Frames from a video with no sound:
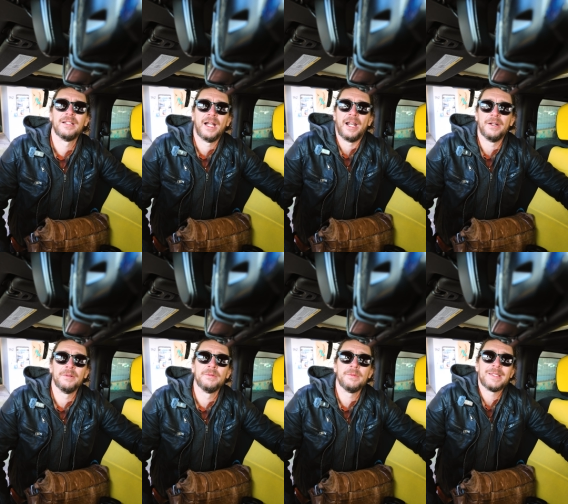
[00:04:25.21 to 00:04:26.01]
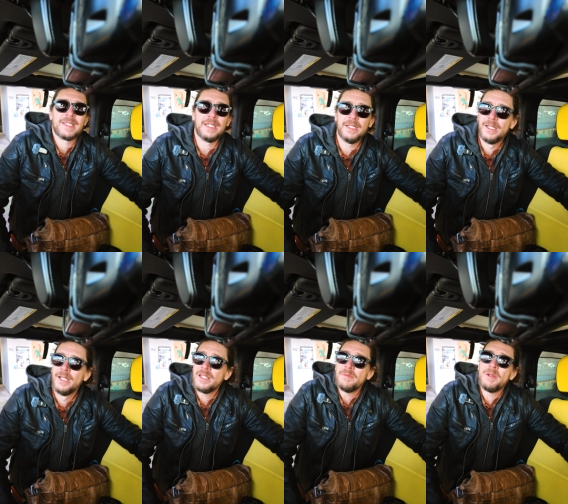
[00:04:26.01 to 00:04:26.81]
I don't know, we'll see.
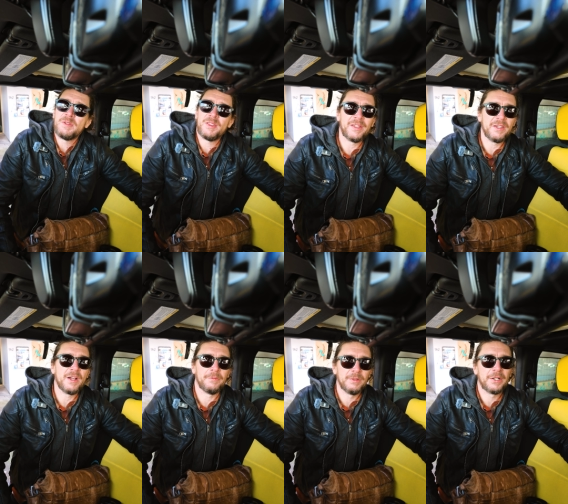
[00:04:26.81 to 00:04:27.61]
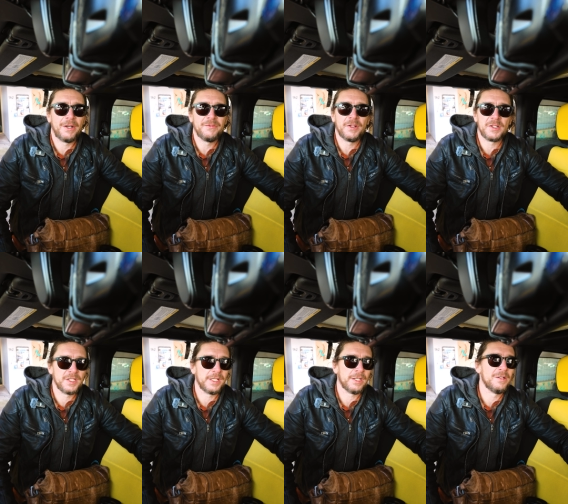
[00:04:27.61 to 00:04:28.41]
Sometimes you think you got really great photos
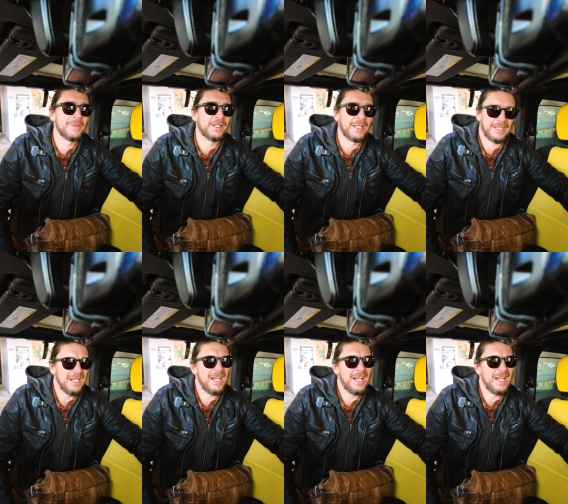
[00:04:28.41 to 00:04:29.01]
when you get home and they're like,